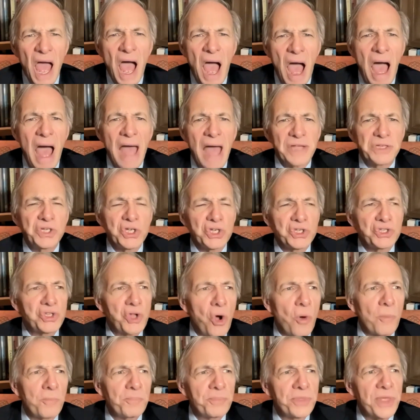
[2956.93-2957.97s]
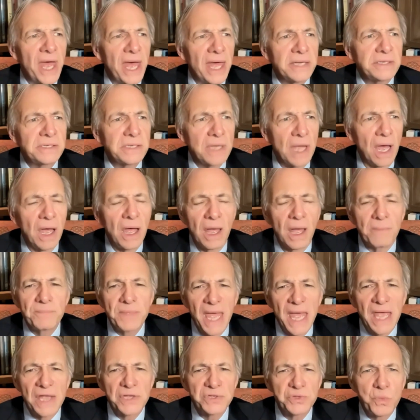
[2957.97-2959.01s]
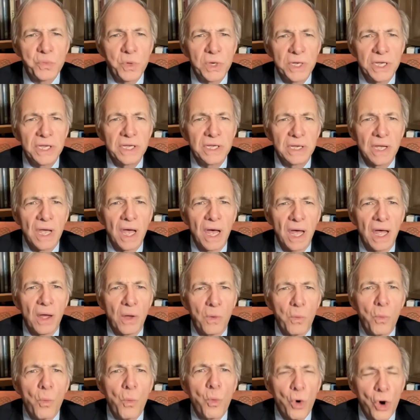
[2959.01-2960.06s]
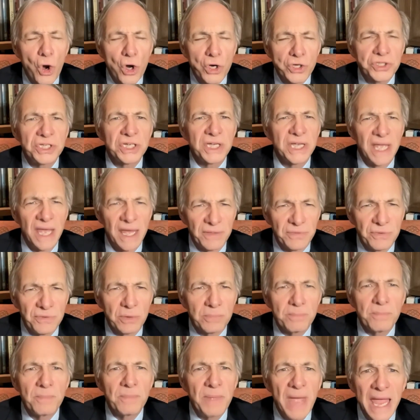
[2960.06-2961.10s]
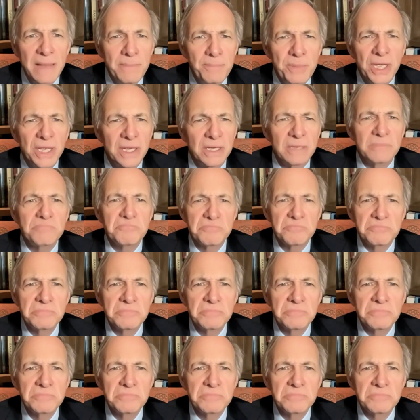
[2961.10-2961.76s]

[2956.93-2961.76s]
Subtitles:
I just hope that as we work together, maybe